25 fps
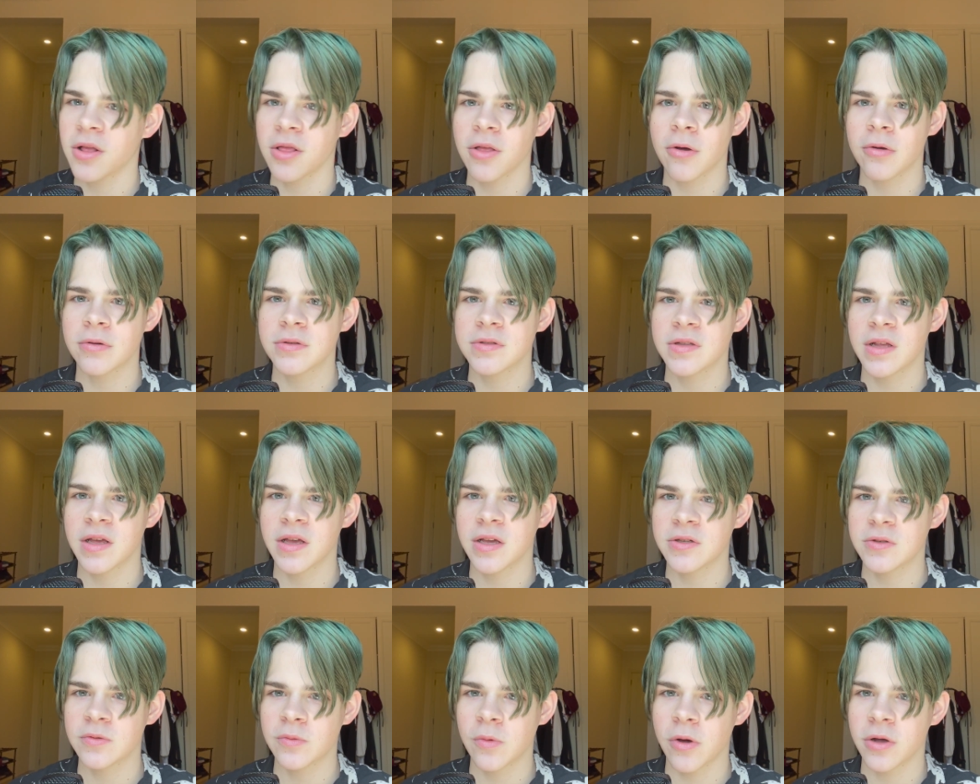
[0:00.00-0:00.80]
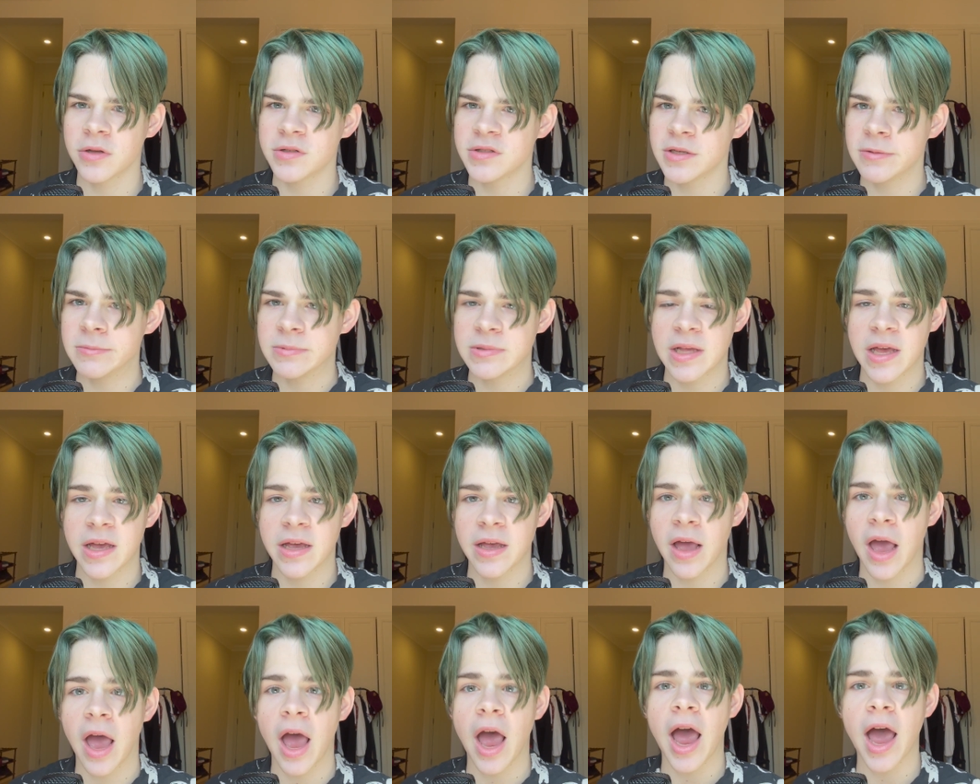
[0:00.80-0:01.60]
those things where it seems like
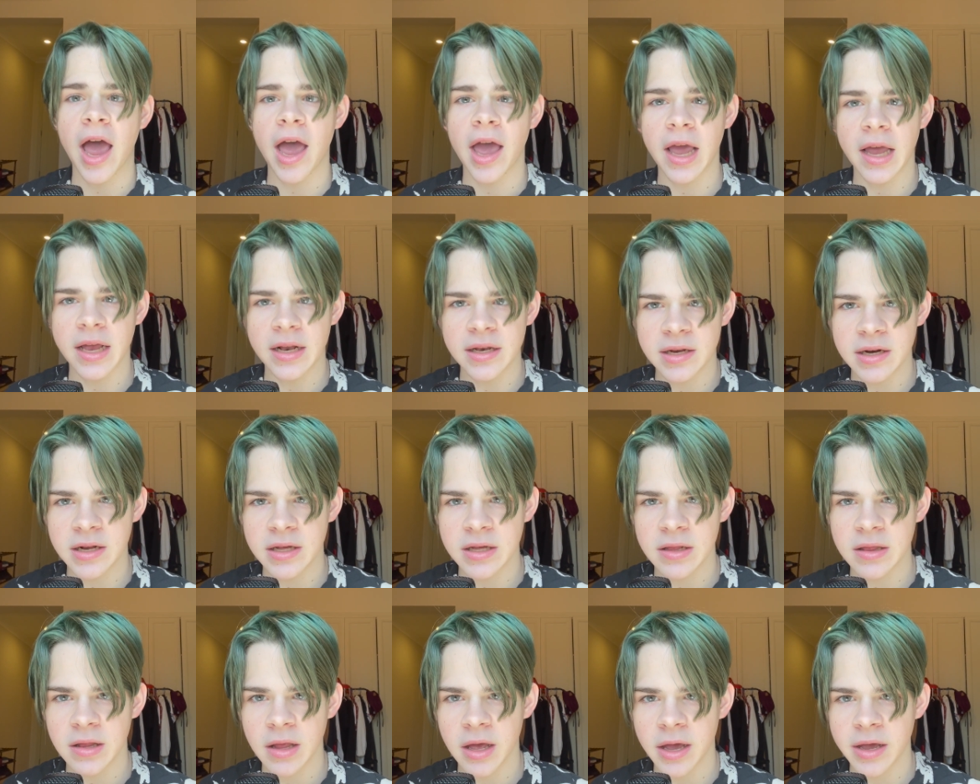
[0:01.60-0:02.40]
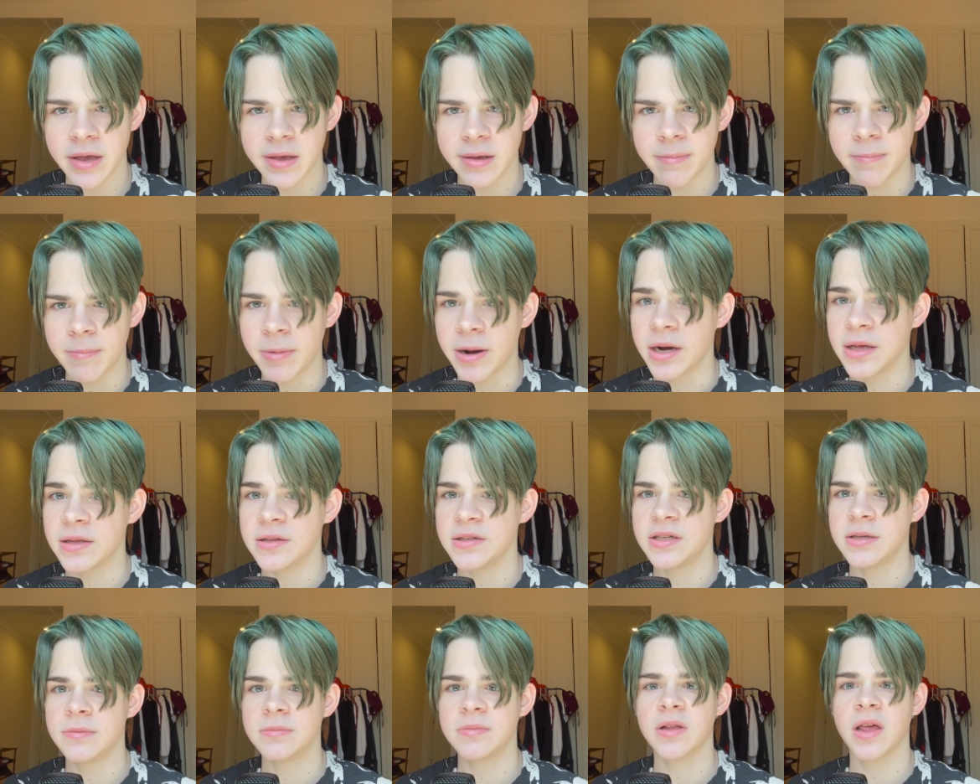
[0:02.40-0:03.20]
I didn't like it, but it
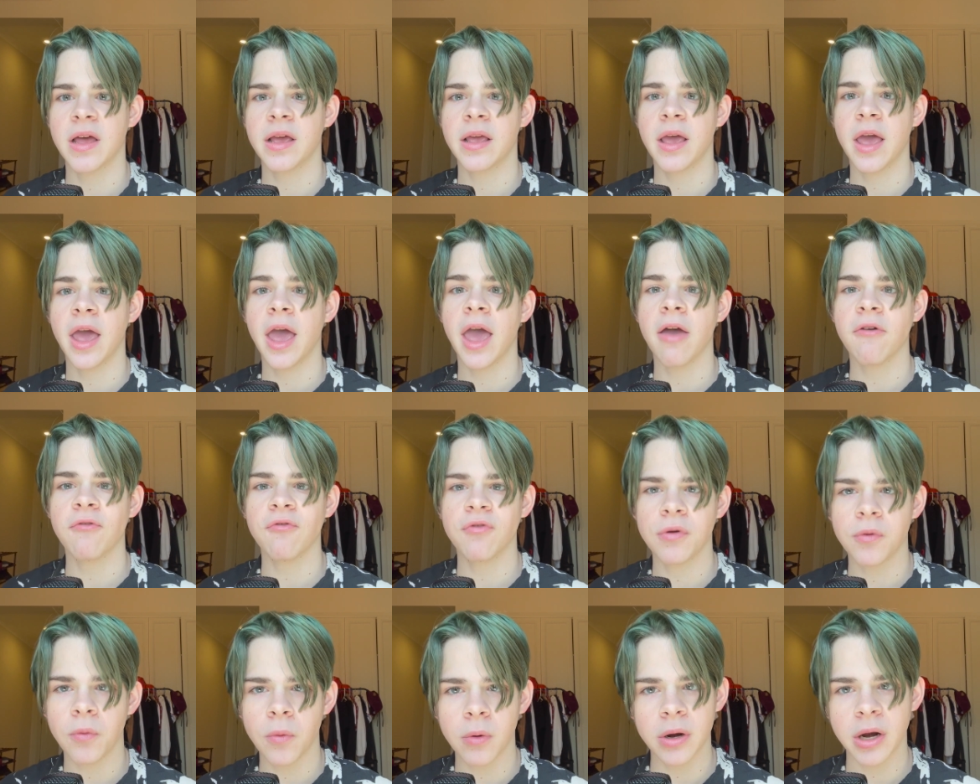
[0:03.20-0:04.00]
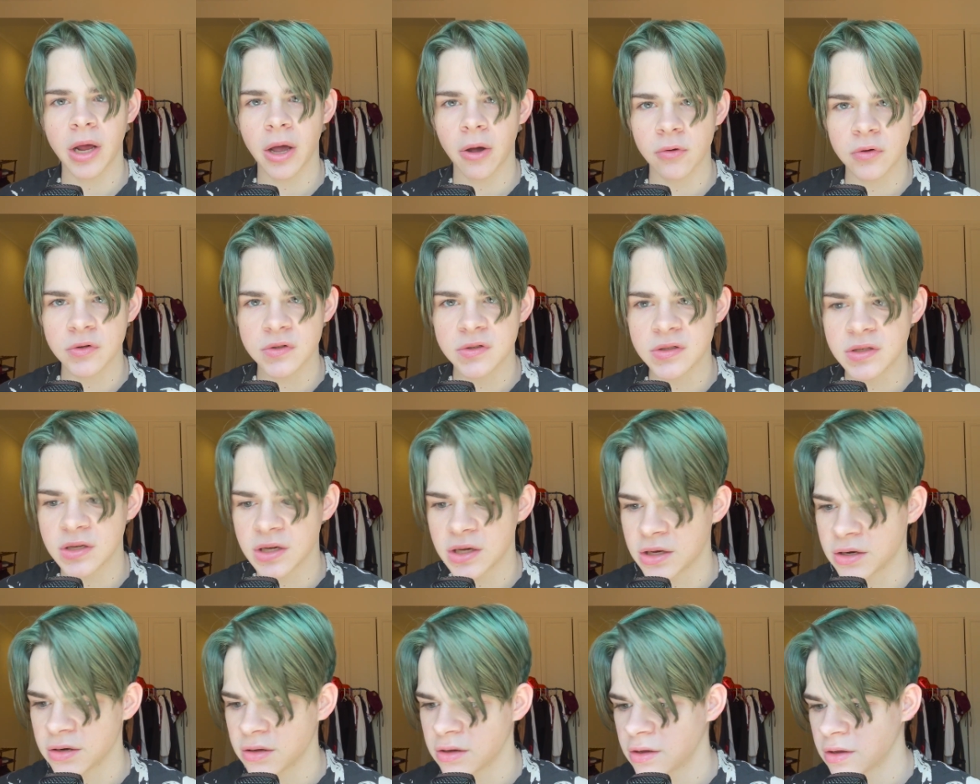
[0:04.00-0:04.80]
seems like everyone else
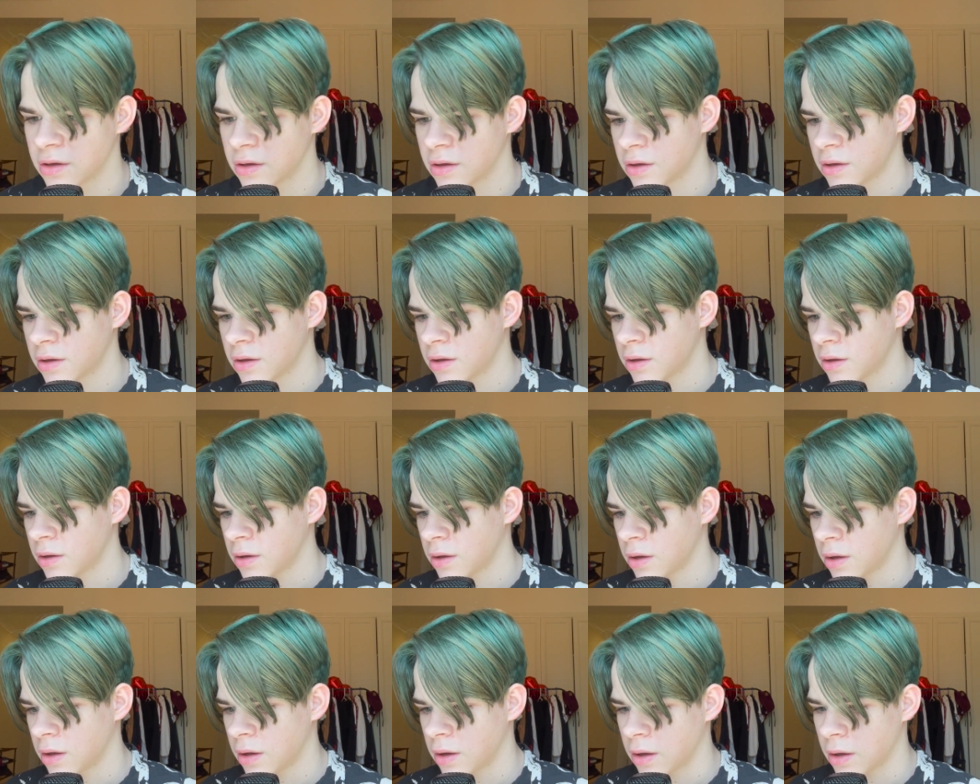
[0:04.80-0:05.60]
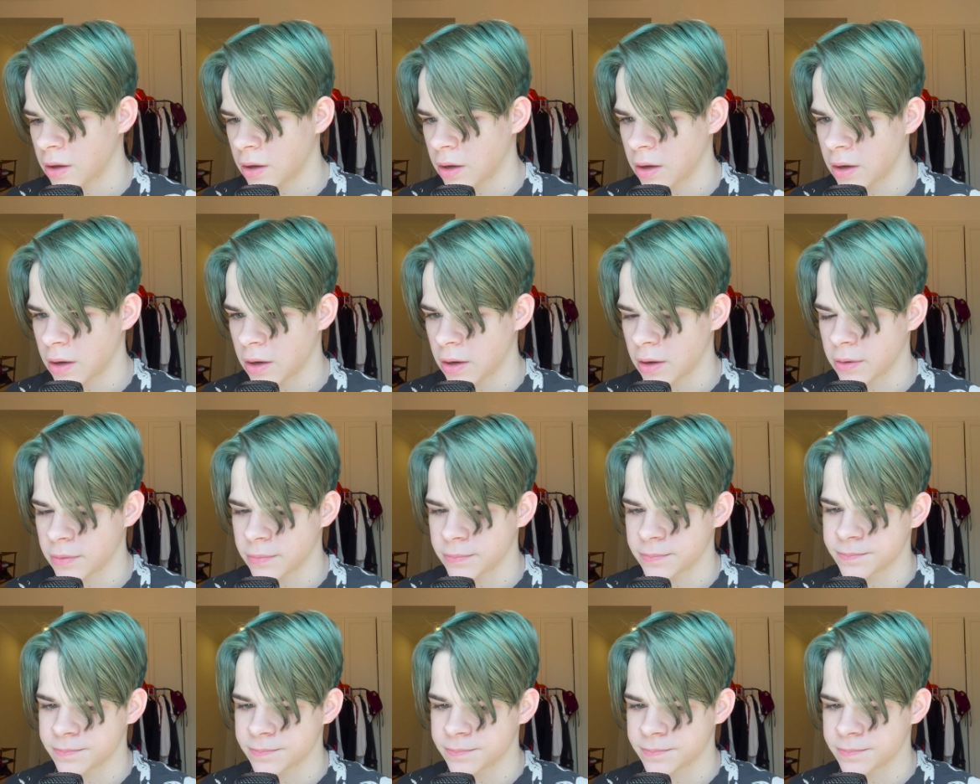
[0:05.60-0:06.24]
did. Uh,